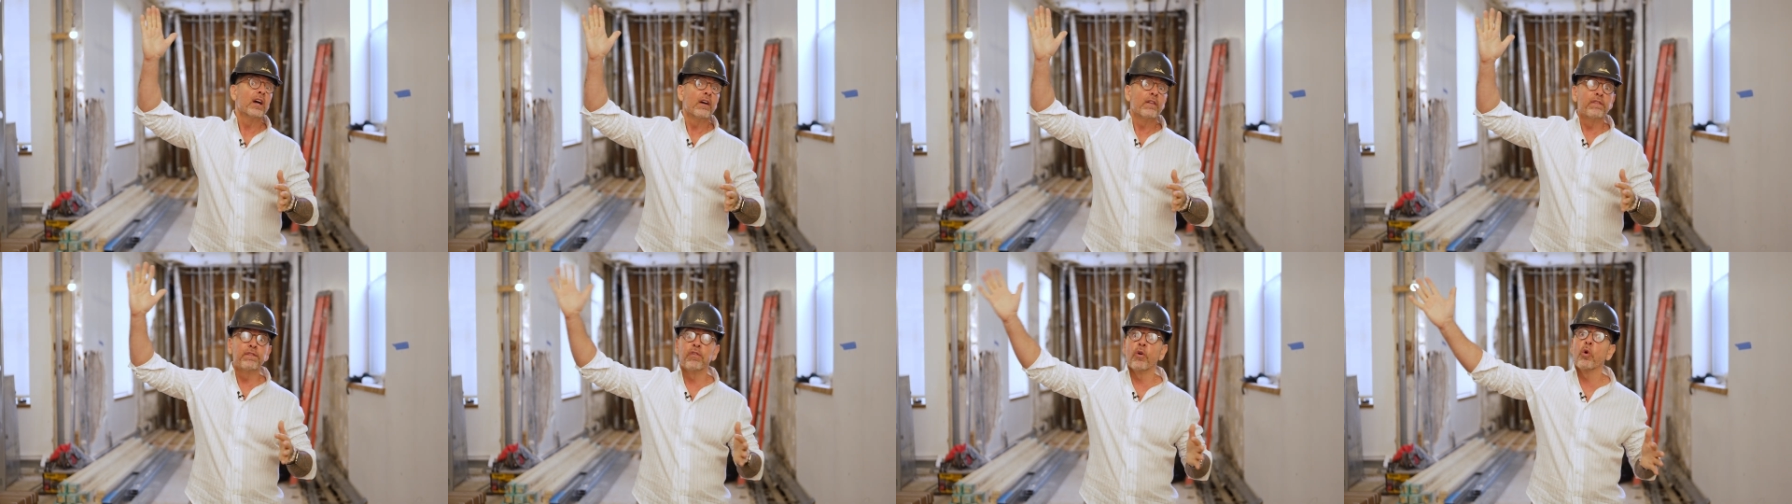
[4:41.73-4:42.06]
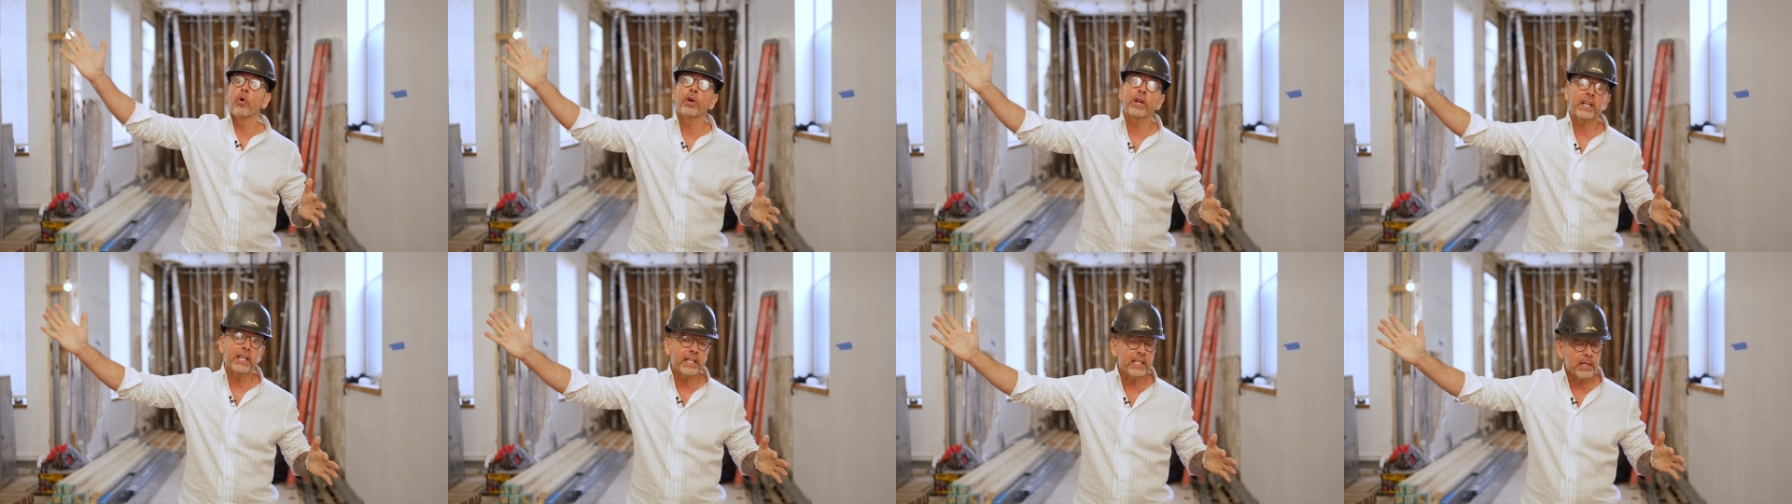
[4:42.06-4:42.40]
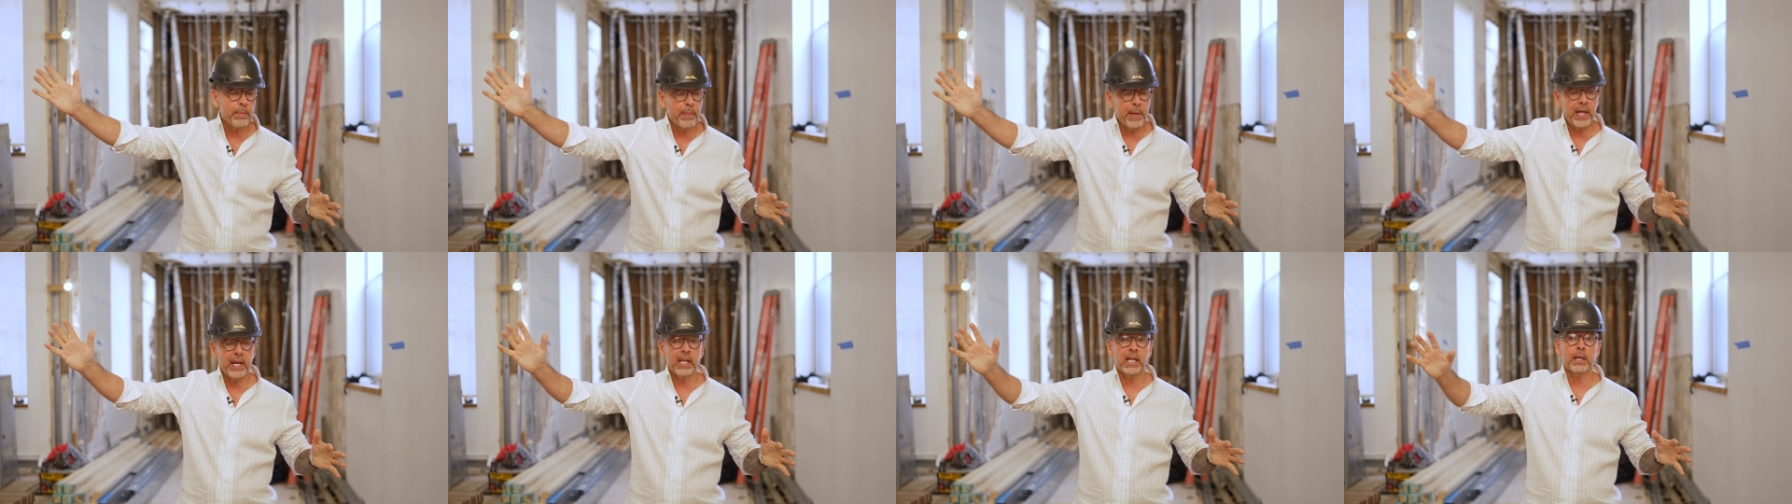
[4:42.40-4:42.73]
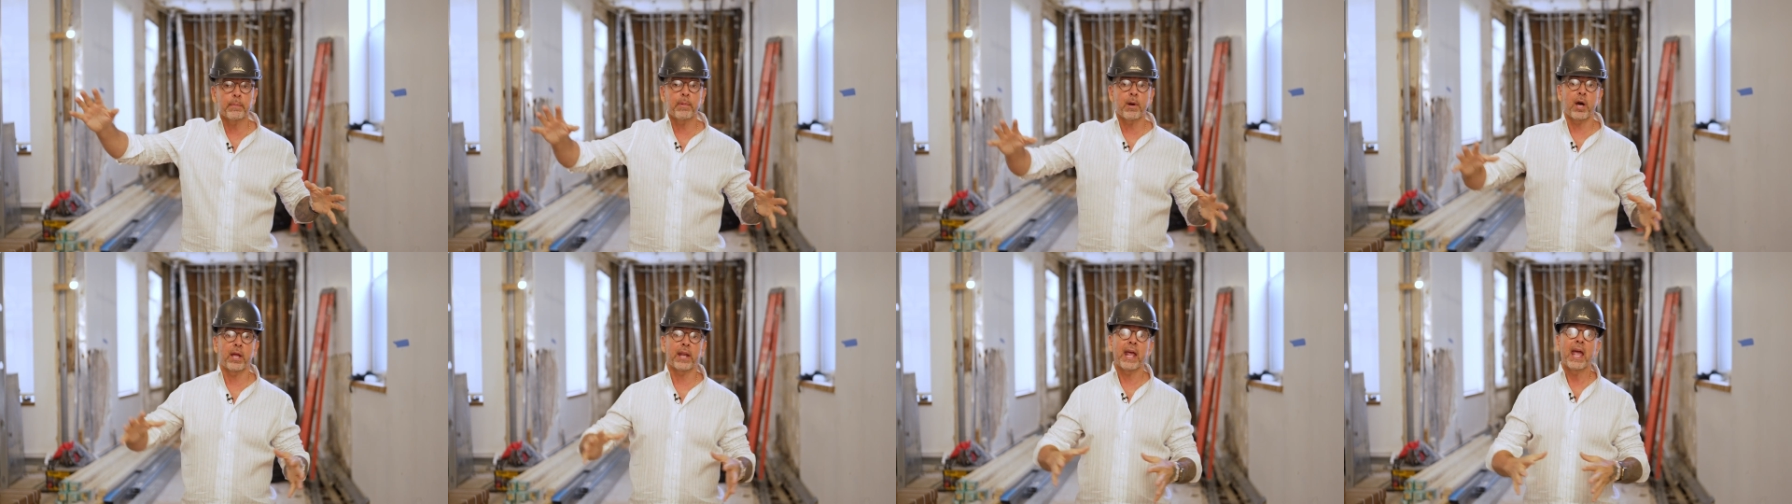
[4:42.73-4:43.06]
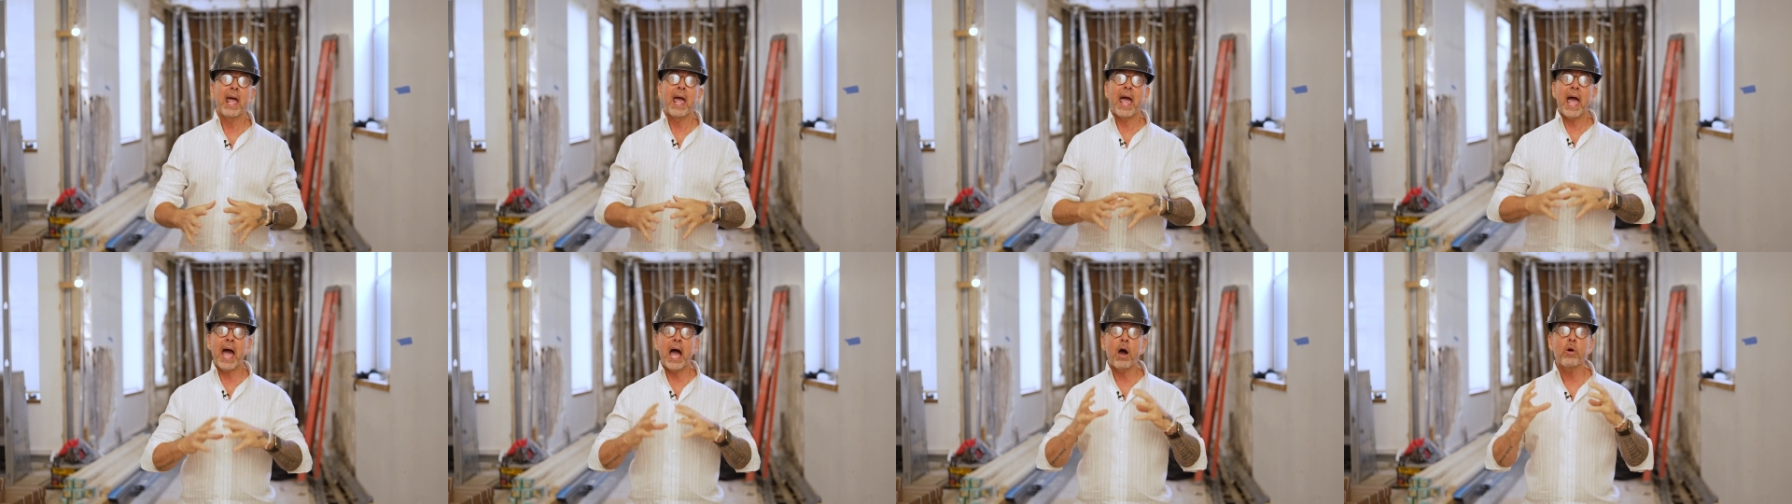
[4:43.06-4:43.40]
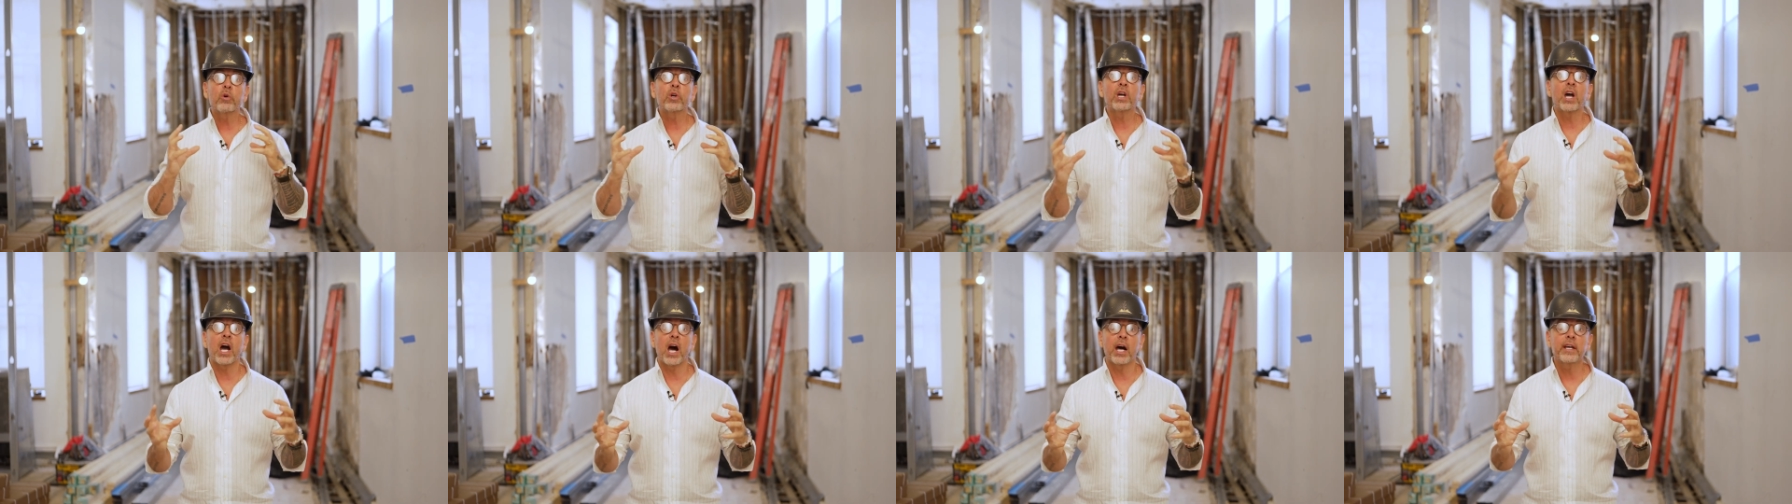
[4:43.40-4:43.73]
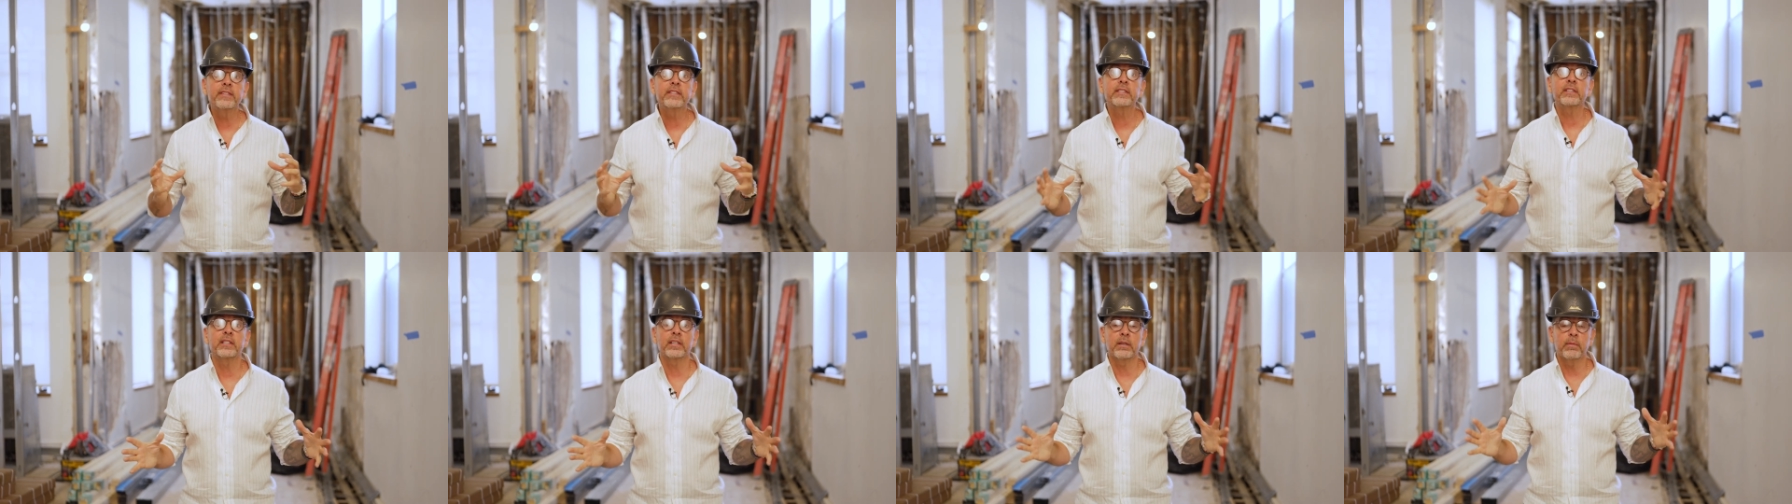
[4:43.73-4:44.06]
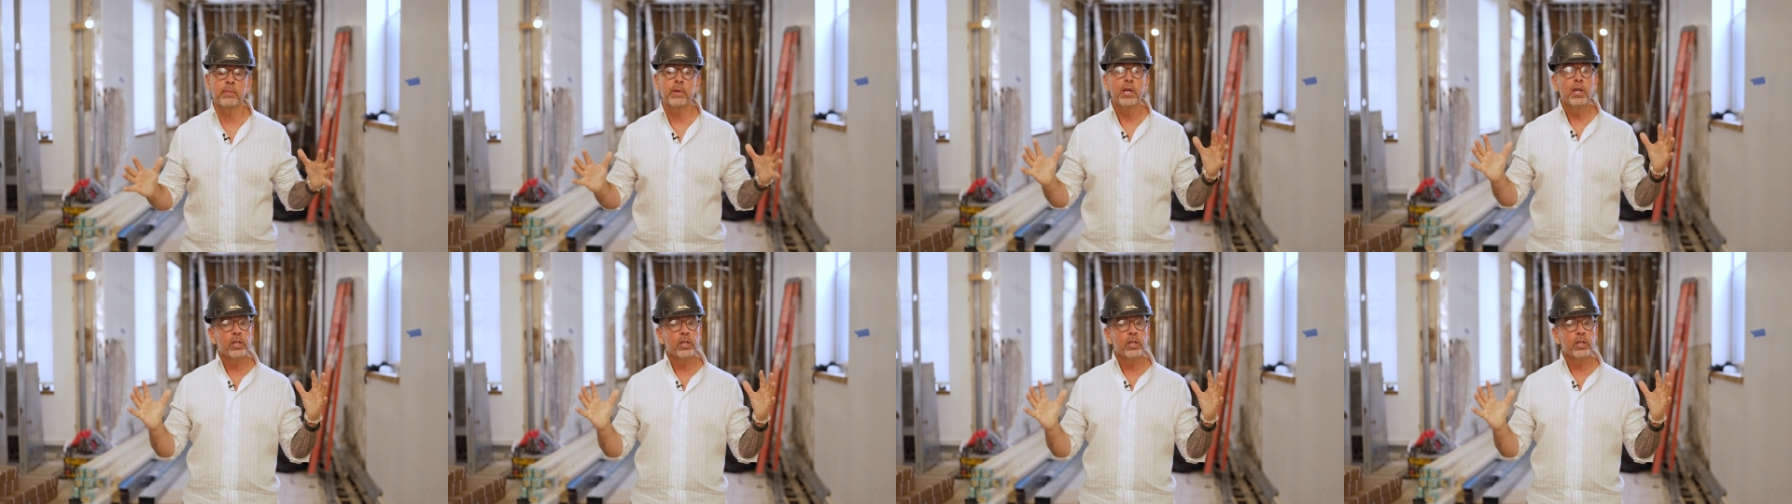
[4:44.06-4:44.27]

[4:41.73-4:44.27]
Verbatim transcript: 40, depending upon how custom